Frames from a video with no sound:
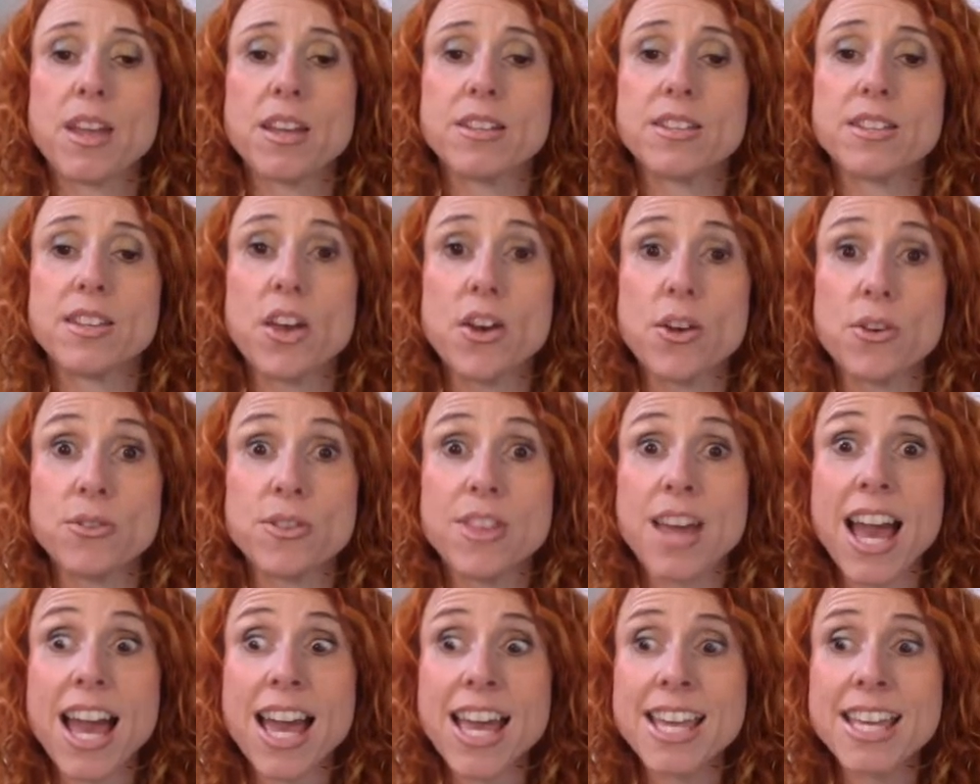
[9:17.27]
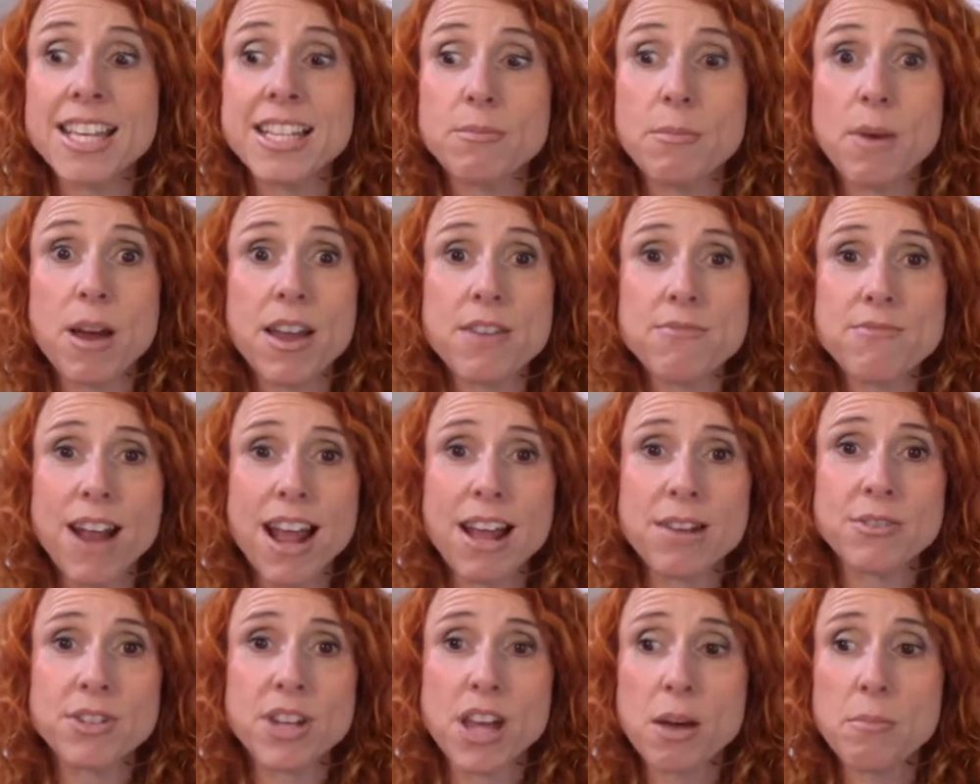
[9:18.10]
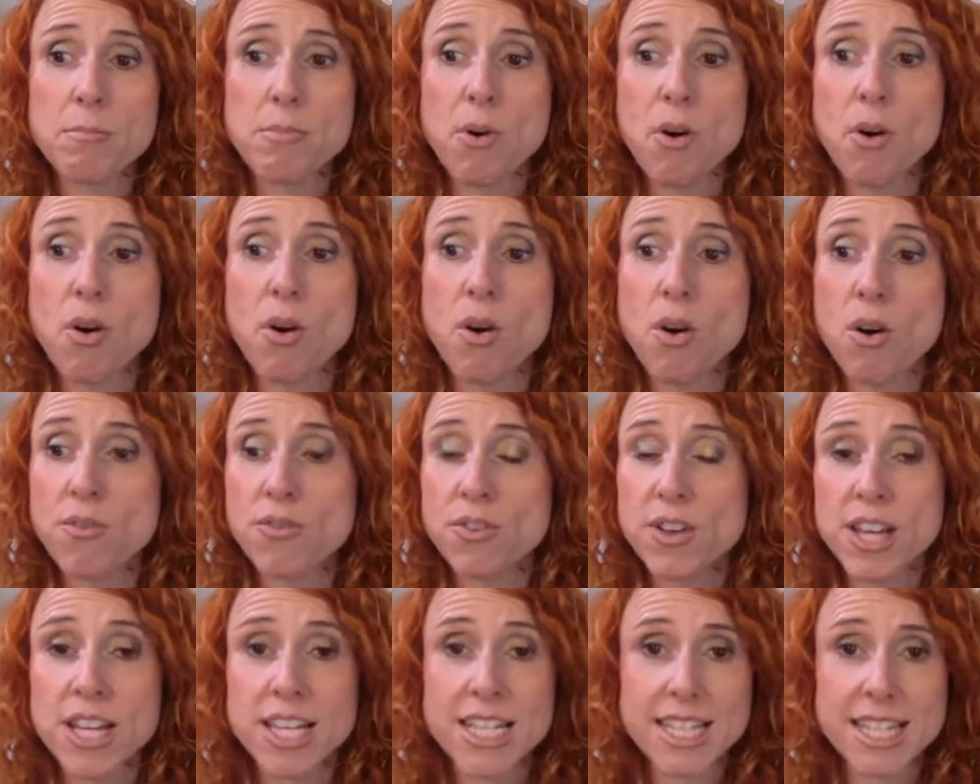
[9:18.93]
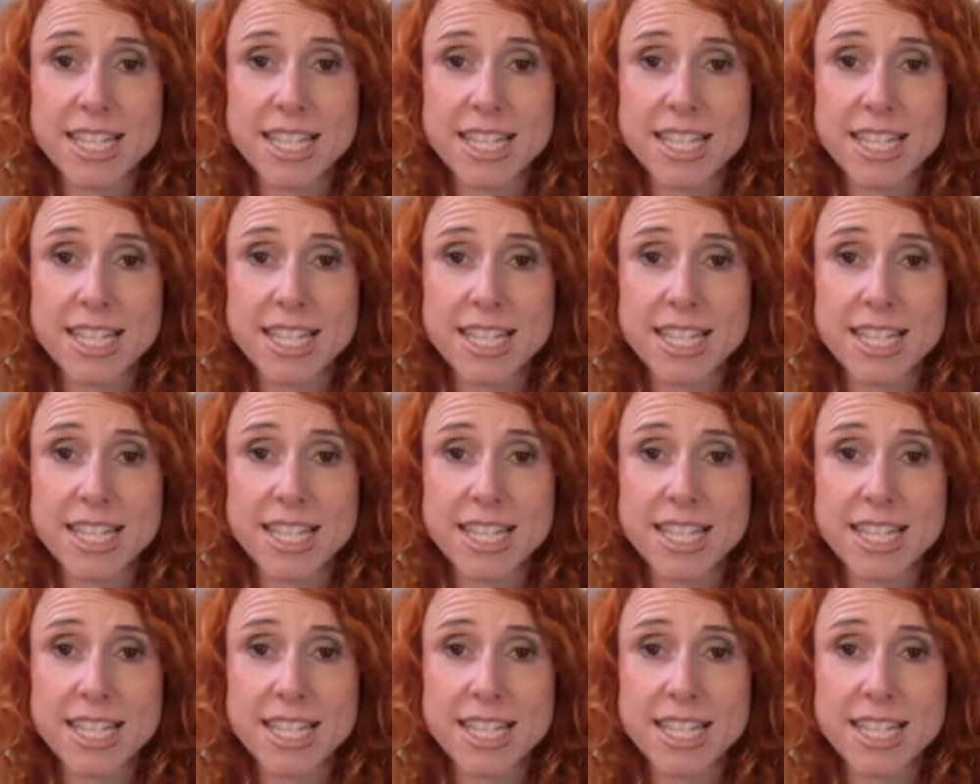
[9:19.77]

So that is my roundup of